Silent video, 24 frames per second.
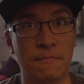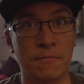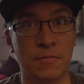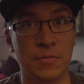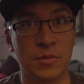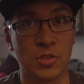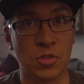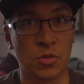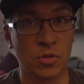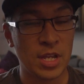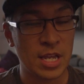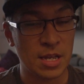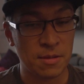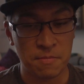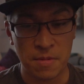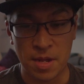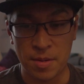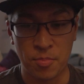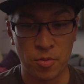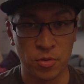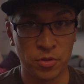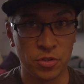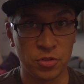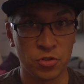So yeah, I
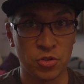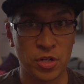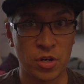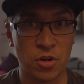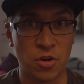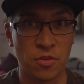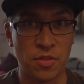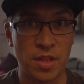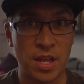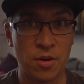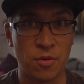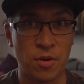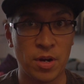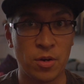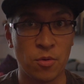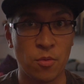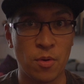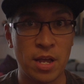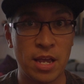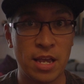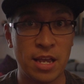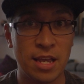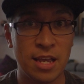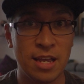pulled the trigger on that right
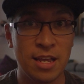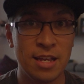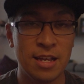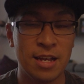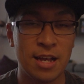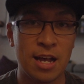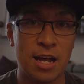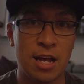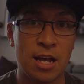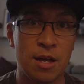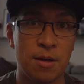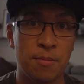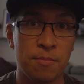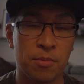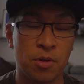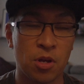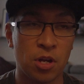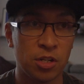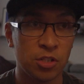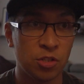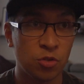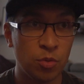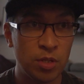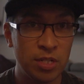away.
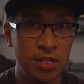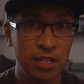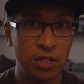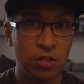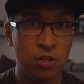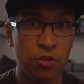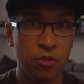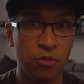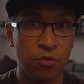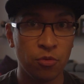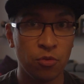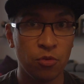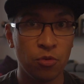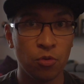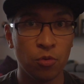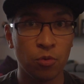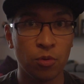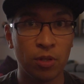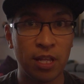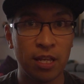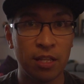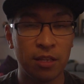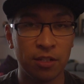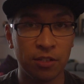Got a sweet deal through
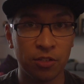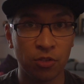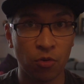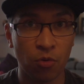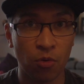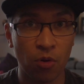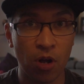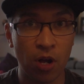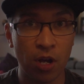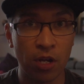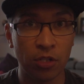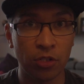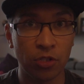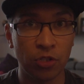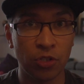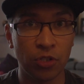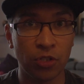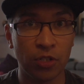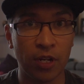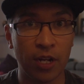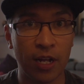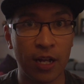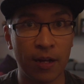Relentless Garage.